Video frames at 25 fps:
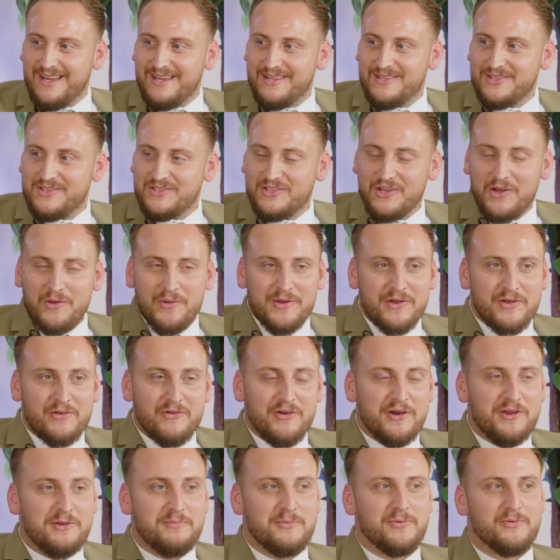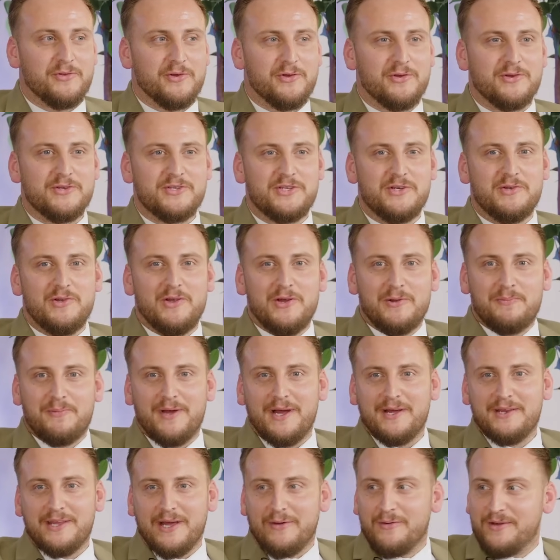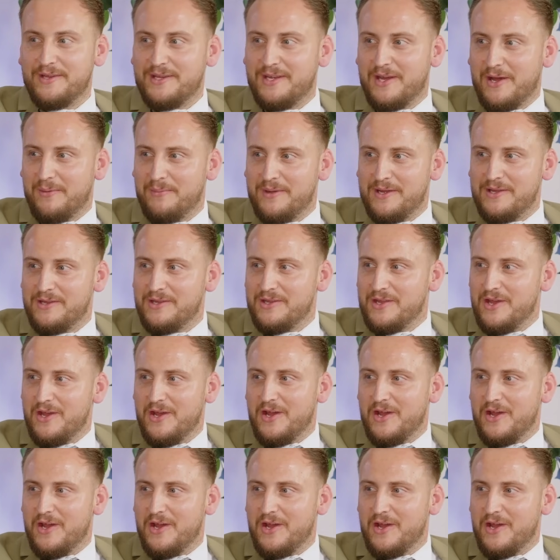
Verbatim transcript: It's so incredible though, because you look back now, and it, I mean,